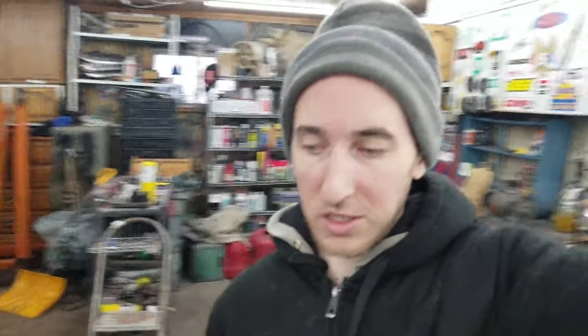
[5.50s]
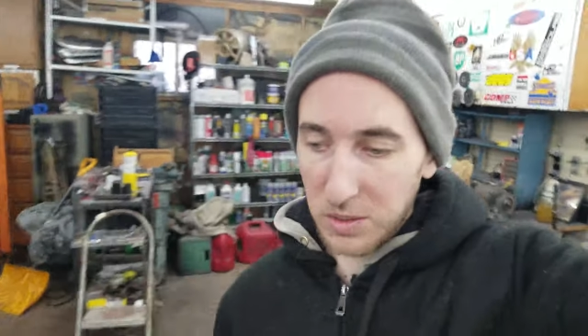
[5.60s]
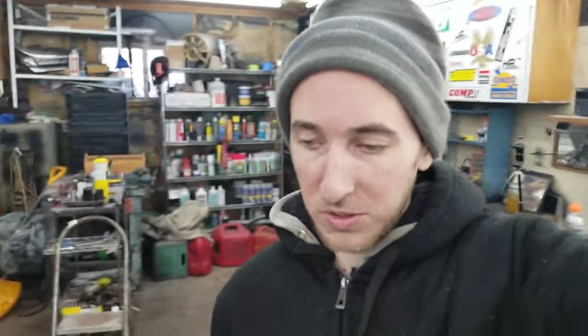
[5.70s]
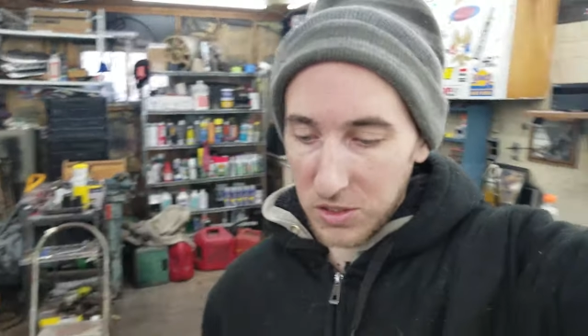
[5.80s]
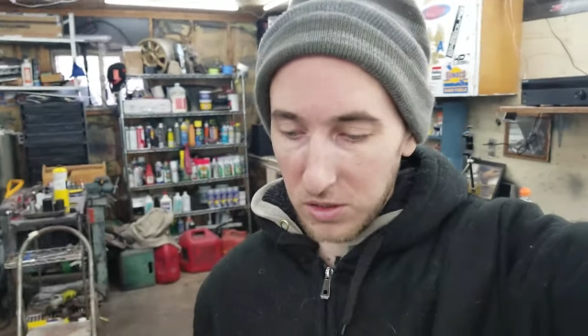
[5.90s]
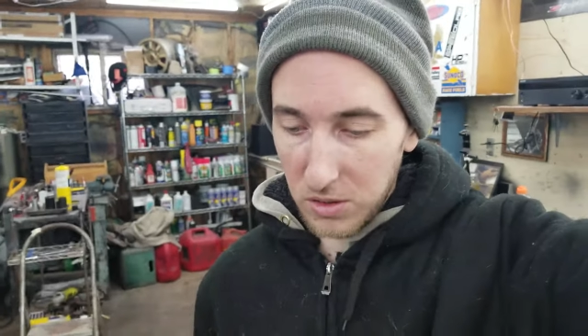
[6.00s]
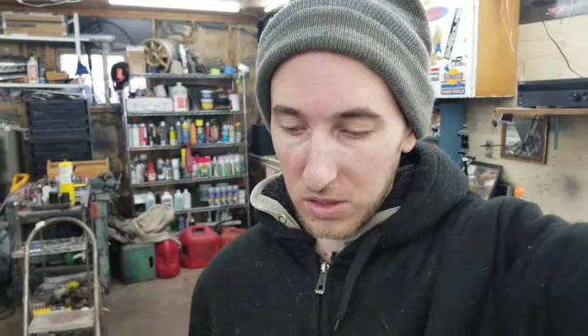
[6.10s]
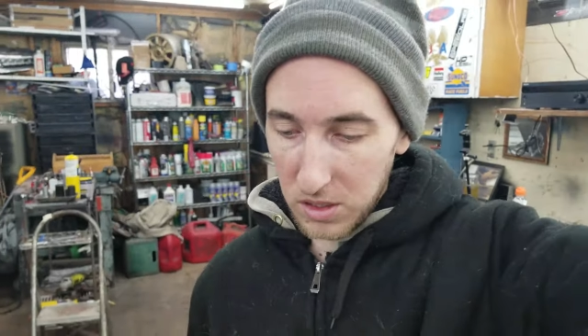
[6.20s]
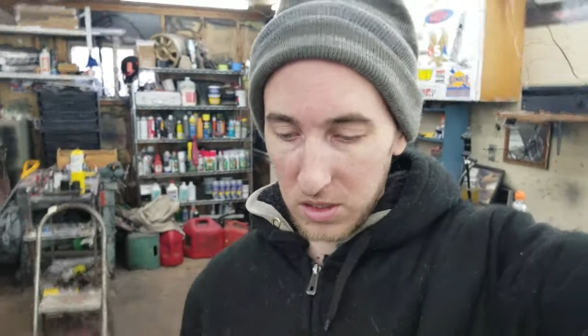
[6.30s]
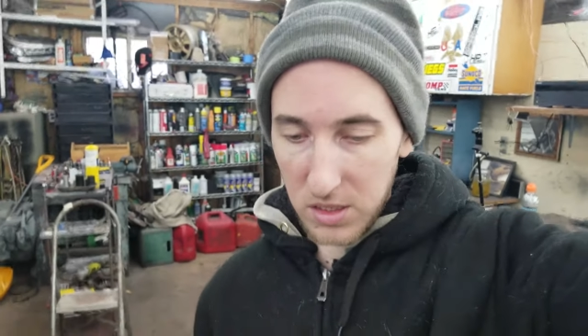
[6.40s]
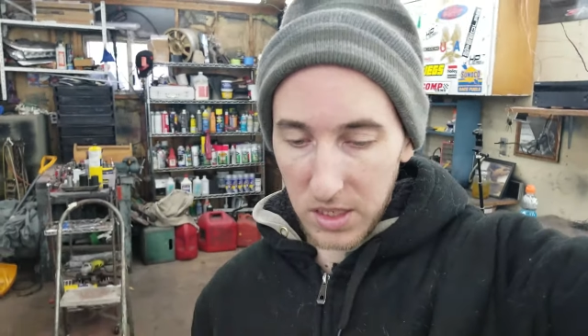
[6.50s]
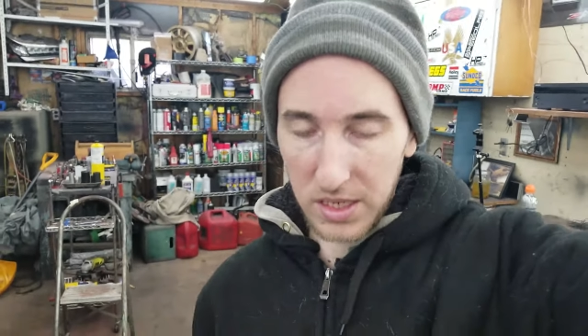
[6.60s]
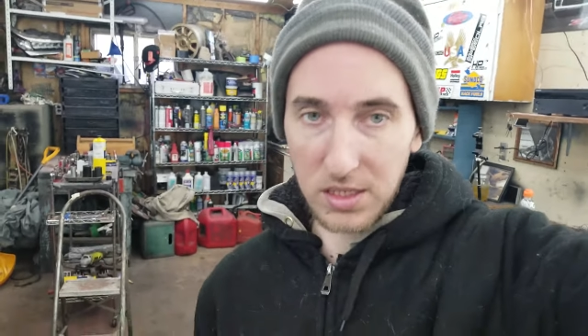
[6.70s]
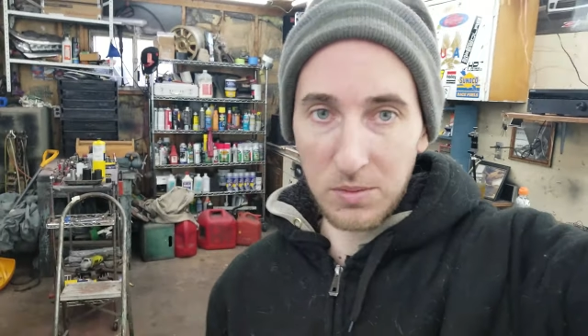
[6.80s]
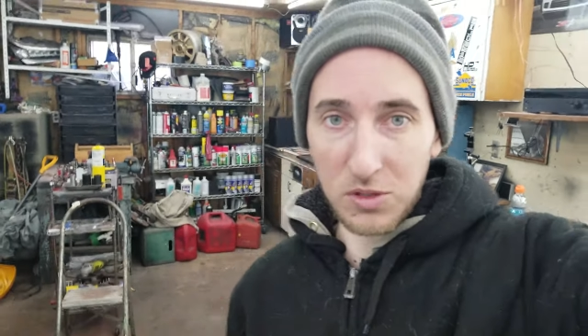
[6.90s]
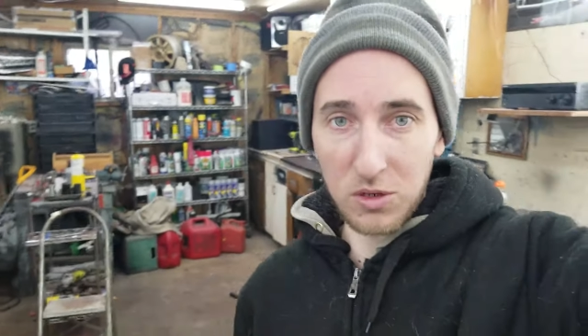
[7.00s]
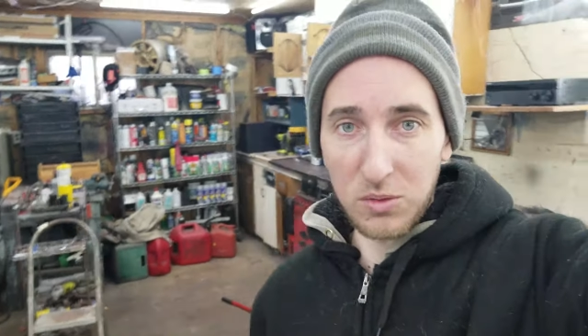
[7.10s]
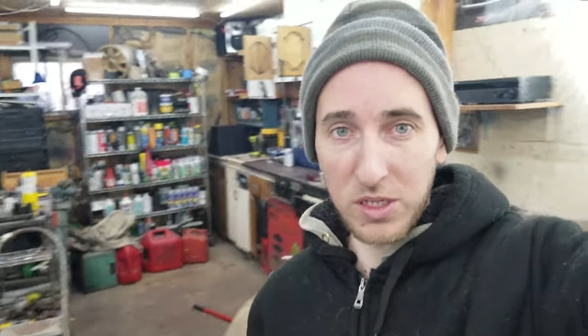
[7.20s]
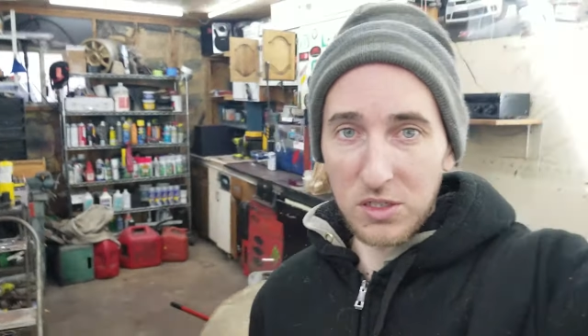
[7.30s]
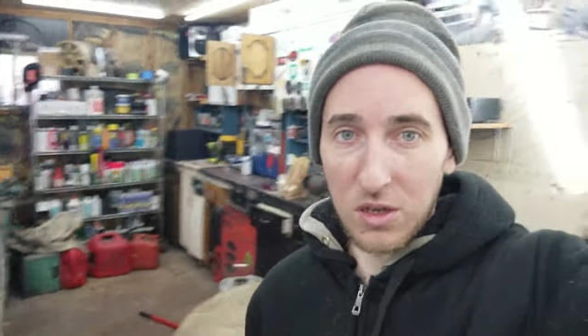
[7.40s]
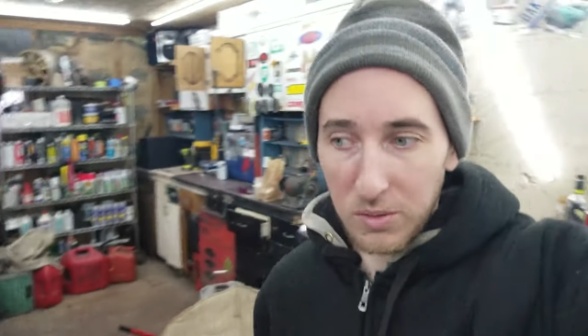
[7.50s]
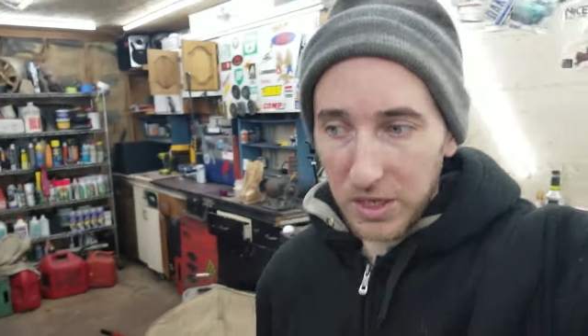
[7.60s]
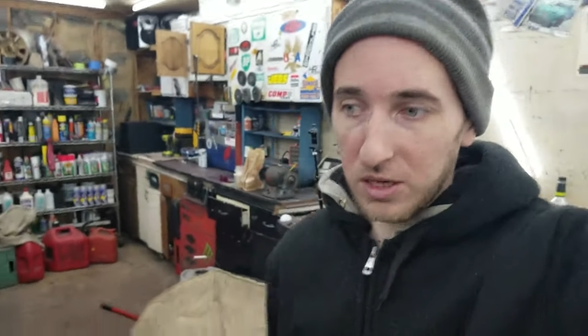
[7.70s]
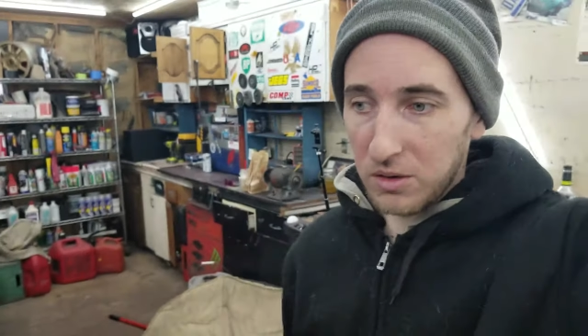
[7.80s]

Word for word: episode. Today's episode we install a radio